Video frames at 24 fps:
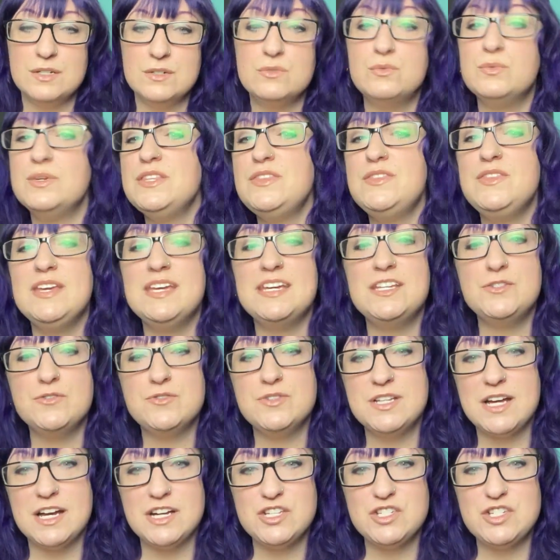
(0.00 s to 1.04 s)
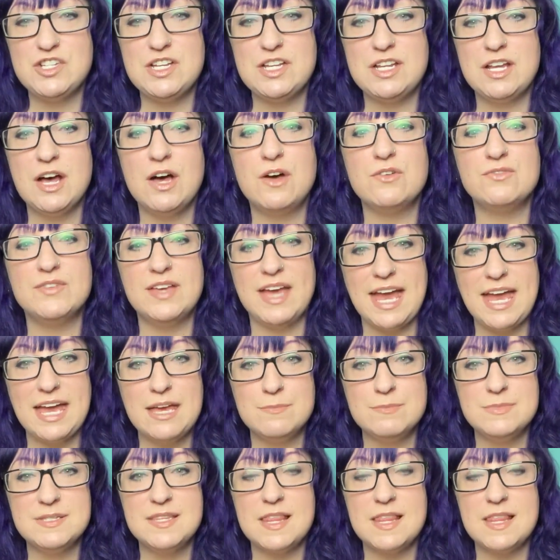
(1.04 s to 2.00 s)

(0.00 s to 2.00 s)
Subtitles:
With the introduction of games